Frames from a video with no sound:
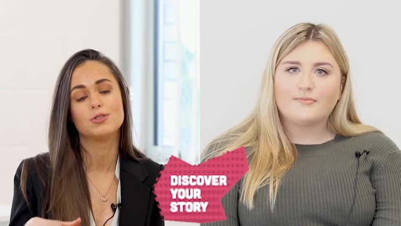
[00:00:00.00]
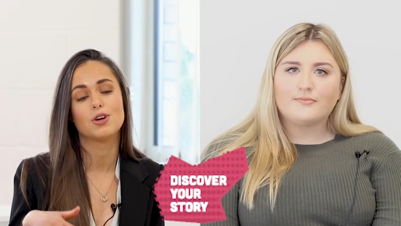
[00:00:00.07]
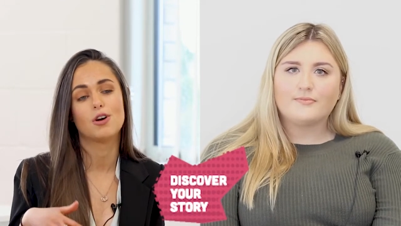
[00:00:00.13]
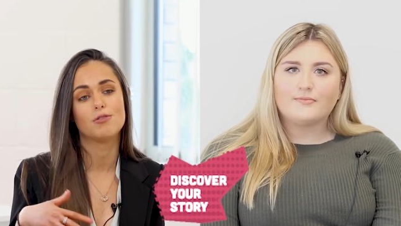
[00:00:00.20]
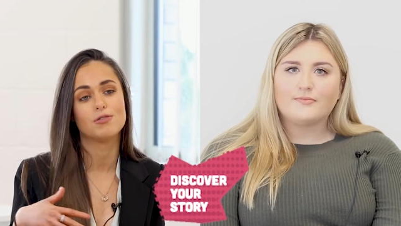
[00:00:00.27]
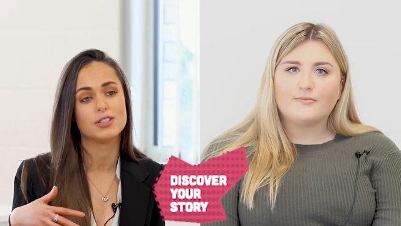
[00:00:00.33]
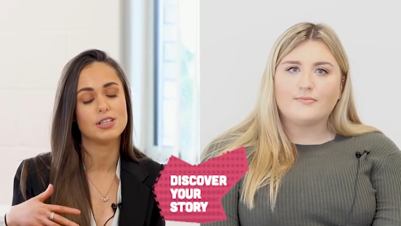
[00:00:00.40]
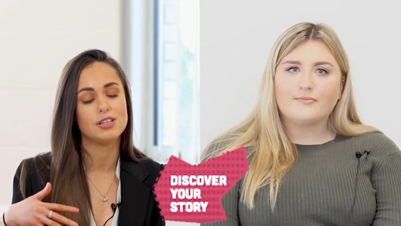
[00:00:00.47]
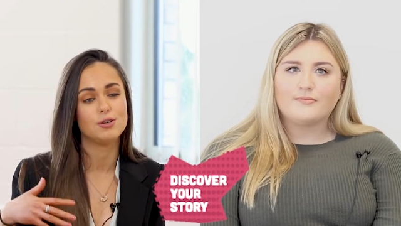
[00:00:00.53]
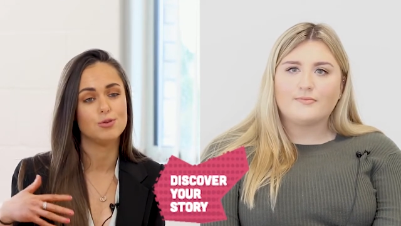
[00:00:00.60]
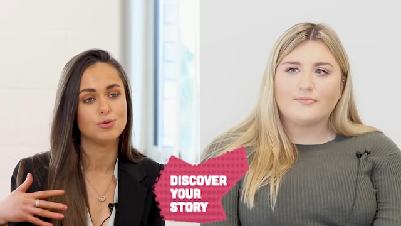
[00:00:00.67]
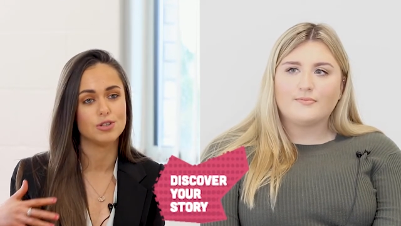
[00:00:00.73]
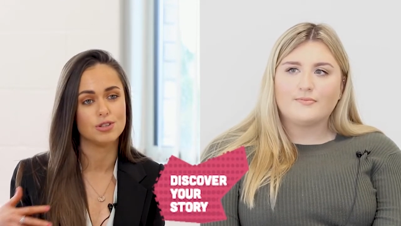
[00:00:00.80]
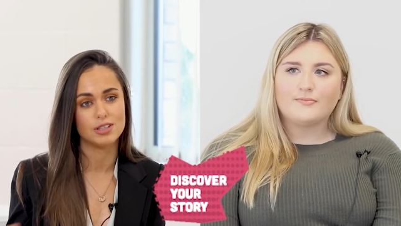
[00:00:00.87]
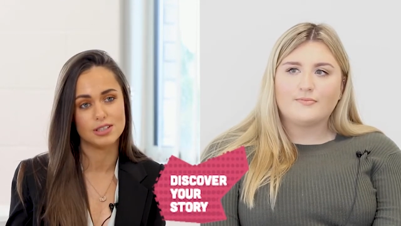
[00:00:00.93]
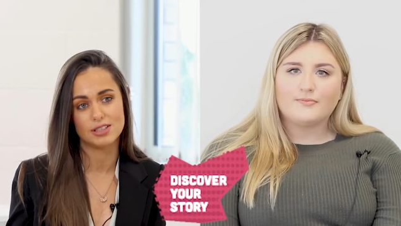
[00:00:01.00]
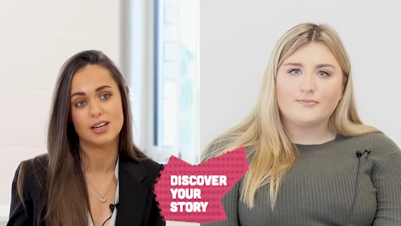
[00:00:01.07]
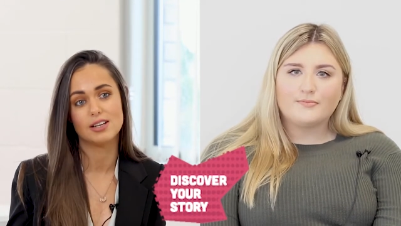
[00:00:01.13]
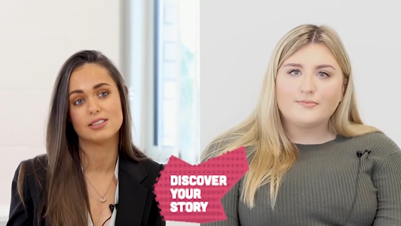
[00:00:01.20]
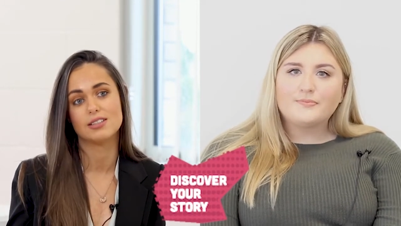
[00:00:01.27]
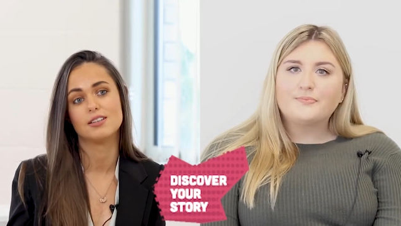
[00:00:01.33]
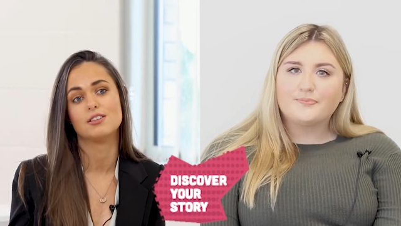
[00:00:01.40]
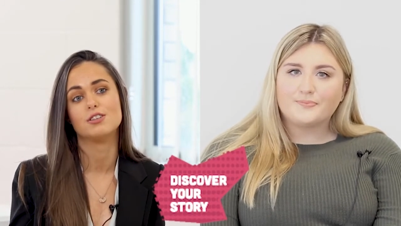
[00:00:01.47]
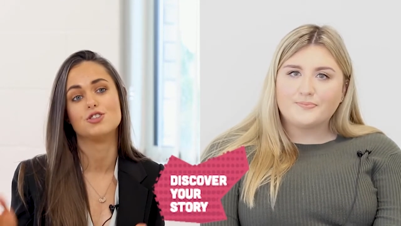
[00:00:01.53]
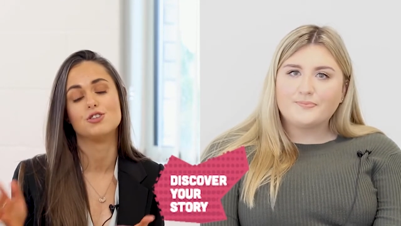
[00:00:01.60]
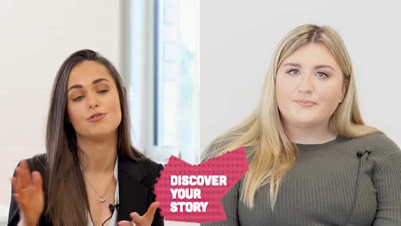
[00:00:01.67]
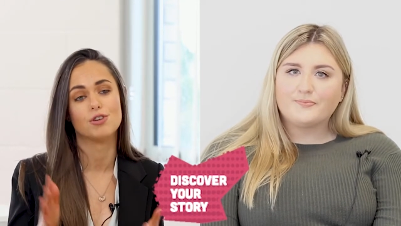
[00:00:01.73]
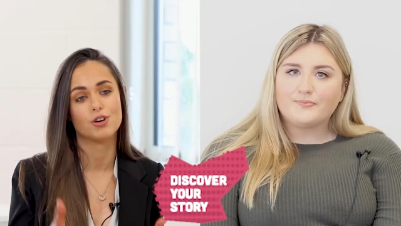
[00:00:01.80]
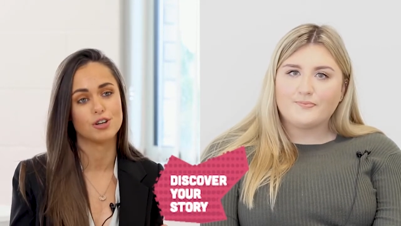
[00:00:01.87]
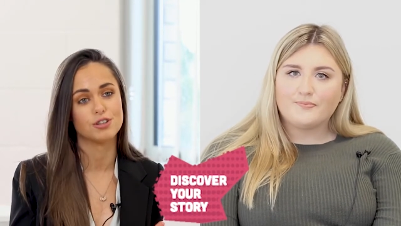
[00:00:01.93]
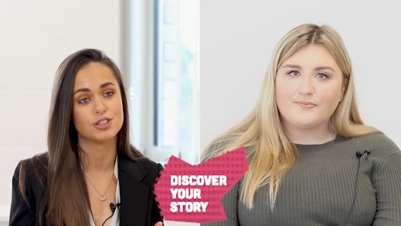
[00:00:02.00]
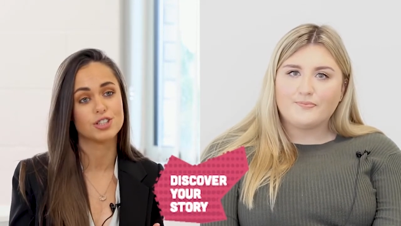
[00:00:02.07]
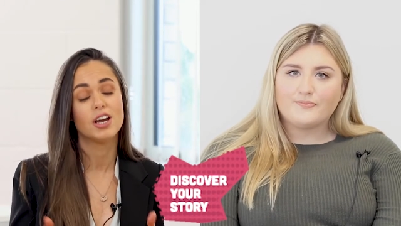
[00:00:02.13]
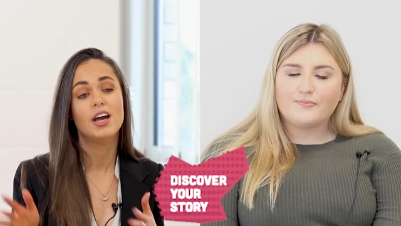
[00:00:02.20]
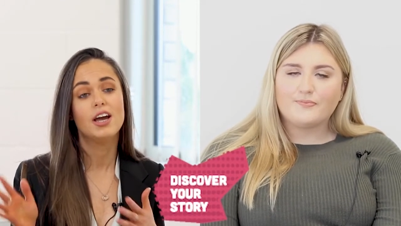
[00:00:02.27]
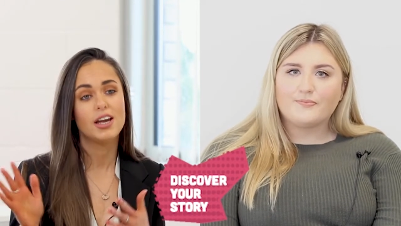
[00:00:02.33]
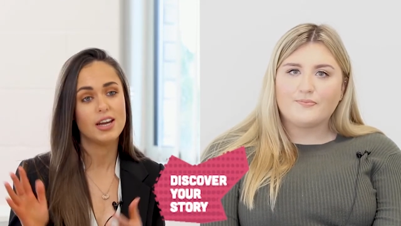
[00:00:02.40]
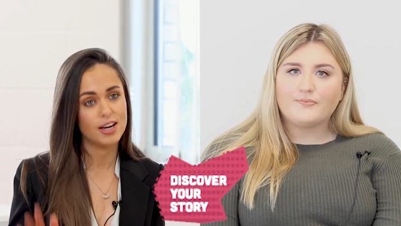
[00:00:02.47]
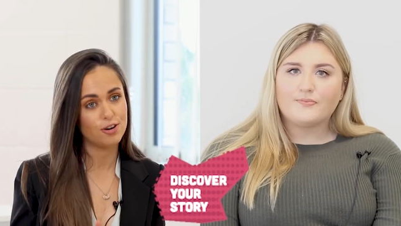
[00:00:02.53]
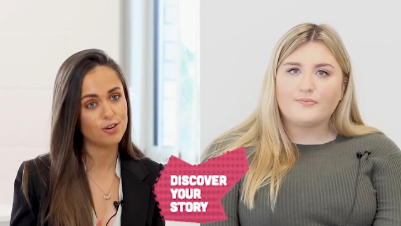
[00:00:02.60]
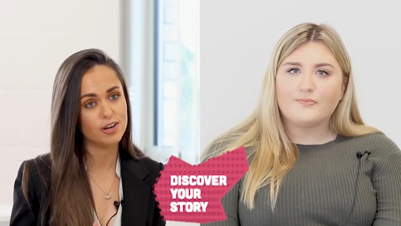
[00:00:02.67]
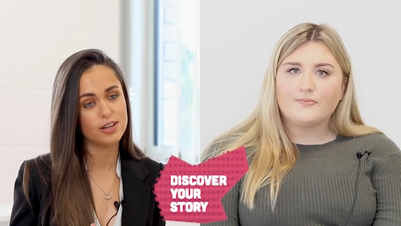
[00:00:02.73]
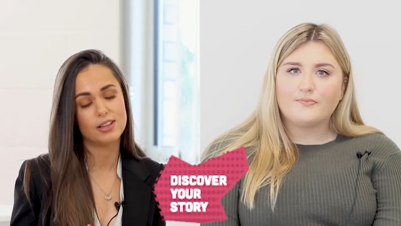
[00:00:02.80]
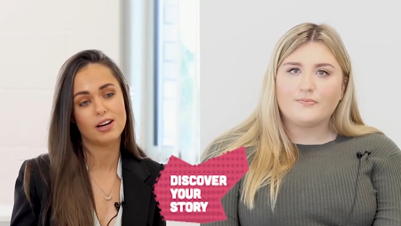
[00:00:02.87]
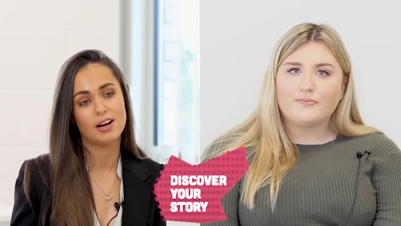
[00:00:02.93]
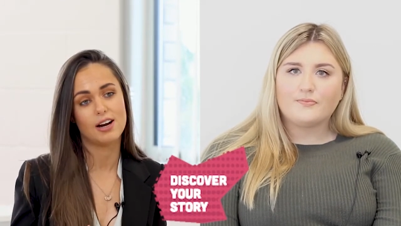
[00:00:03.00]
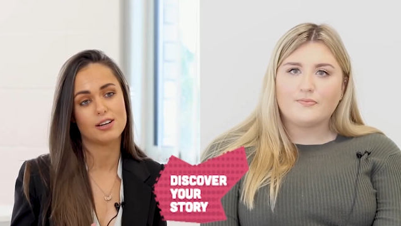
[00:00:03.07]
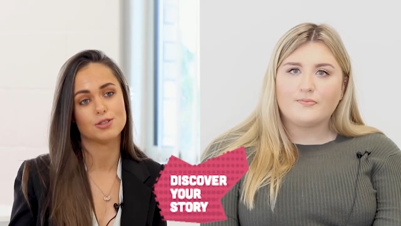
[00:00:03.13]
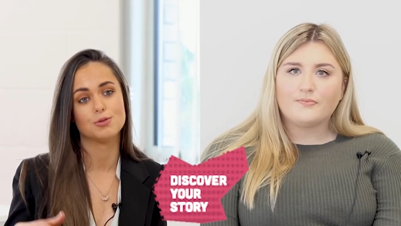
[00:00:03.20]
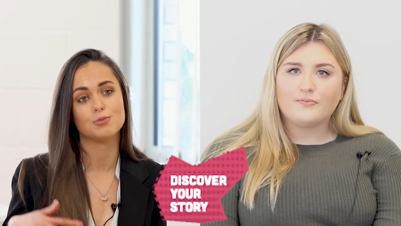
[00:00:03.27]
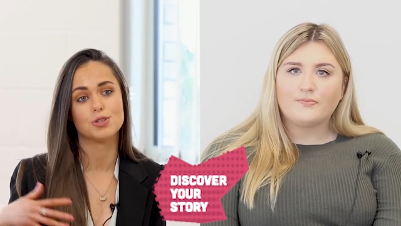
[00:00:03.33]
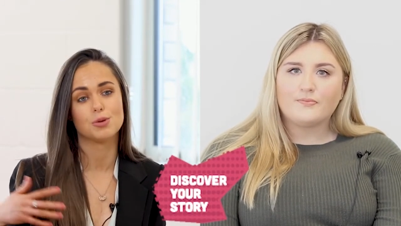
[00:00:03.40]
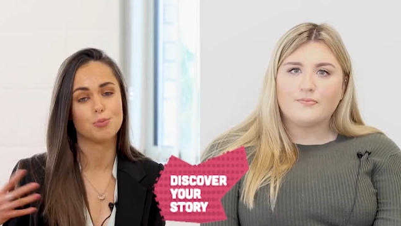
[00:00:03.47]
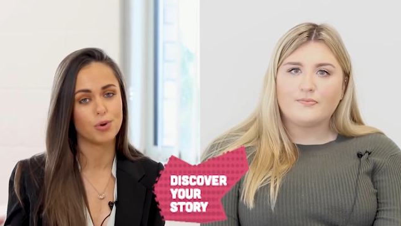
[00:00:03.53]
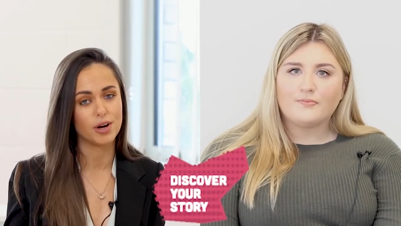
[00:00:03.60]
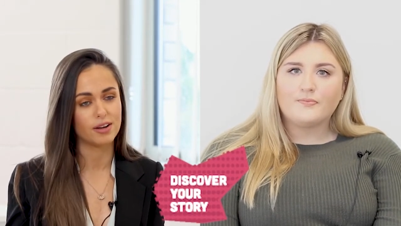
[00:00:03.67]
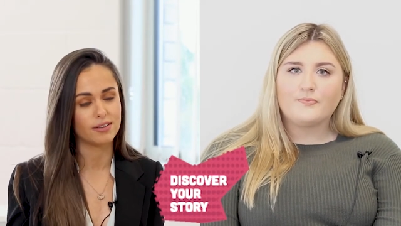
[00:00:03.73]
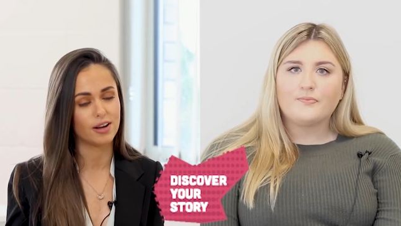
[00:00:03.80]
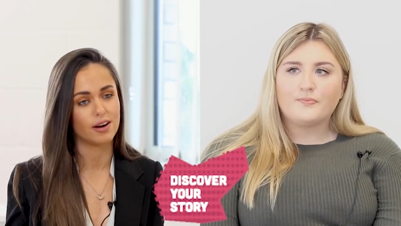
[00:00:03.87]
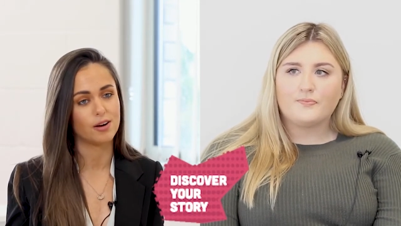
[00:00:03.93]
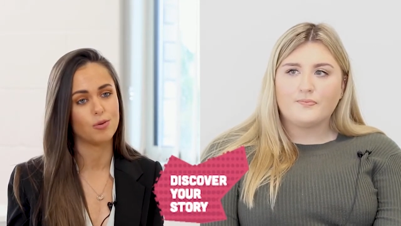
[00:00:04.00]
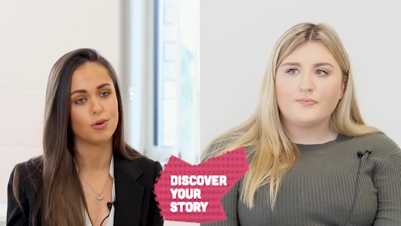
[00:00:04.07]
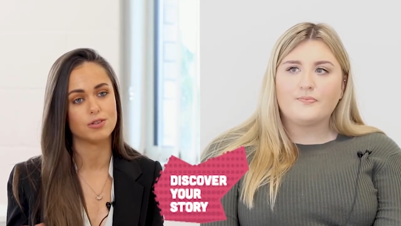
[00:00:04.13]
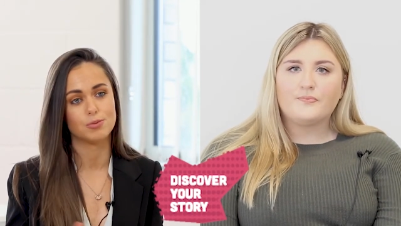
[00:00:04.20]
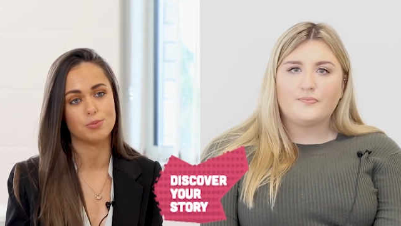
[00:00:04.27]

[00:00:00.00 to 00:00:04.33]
Speaker 1: obviously using the skill set that you've learned here in the classrooms and bringing that out onto